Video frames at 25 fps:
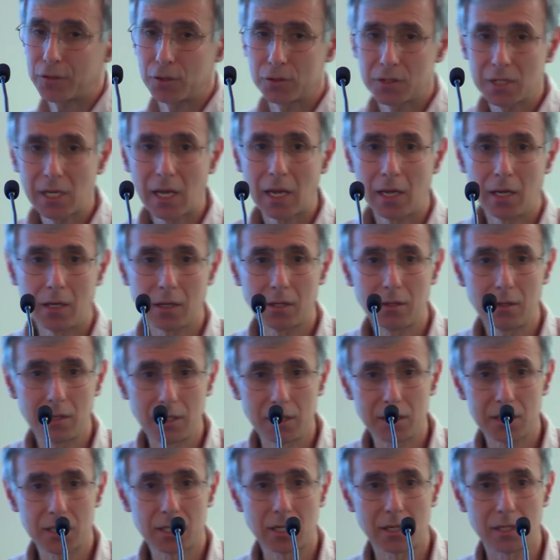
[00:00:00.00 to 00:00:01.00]
to take
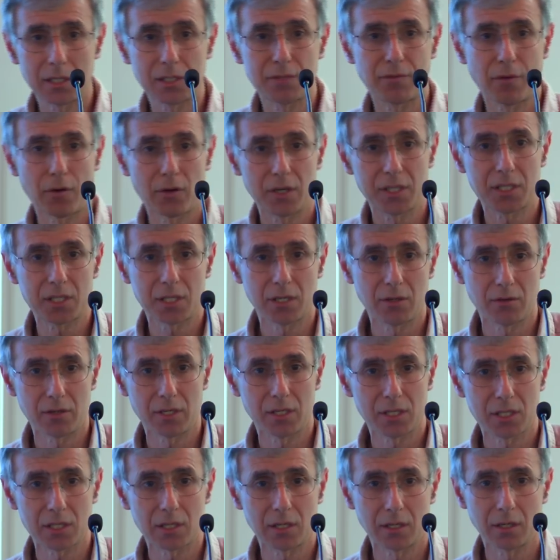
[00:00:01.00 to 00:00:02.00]
these studies very
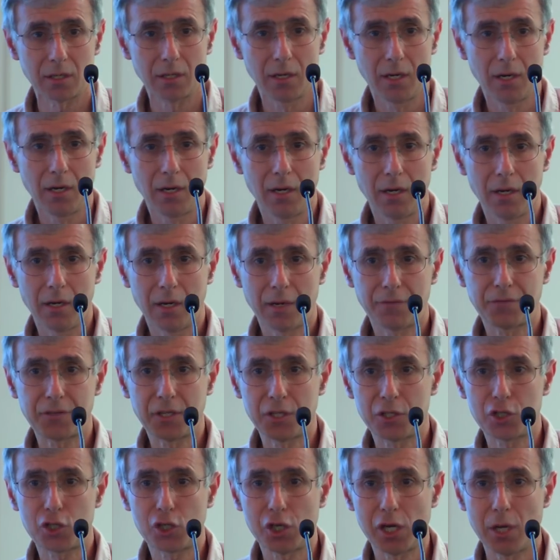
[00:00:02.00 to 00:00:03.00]
seriously. If
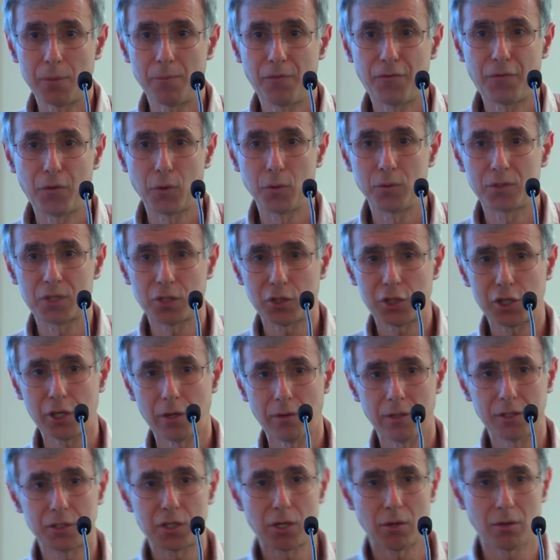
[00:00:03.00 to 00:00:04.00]
these GM foods are
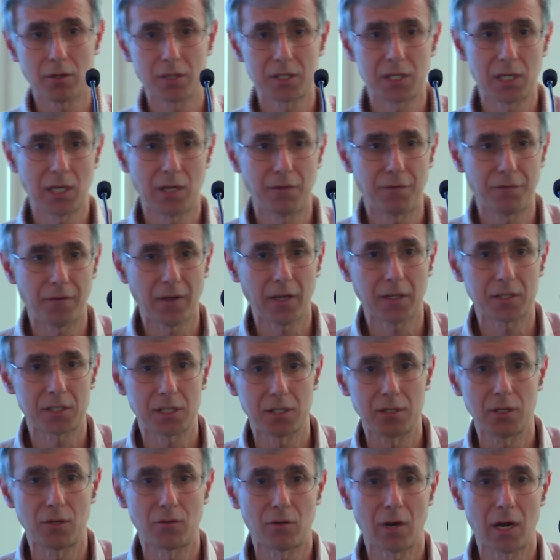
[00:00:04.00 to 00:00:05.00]
showing toxic effects in
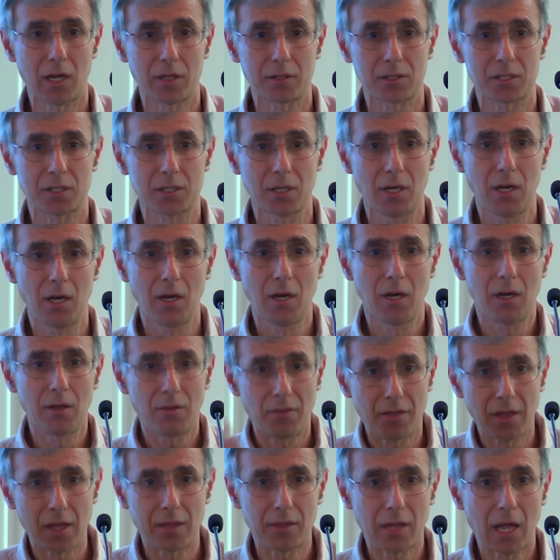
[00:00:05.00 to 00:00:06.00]
the rats,
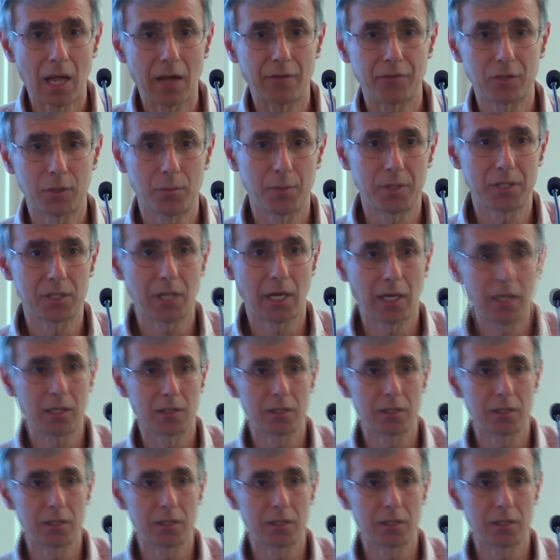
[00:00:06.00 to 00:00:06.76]
then they have to be taken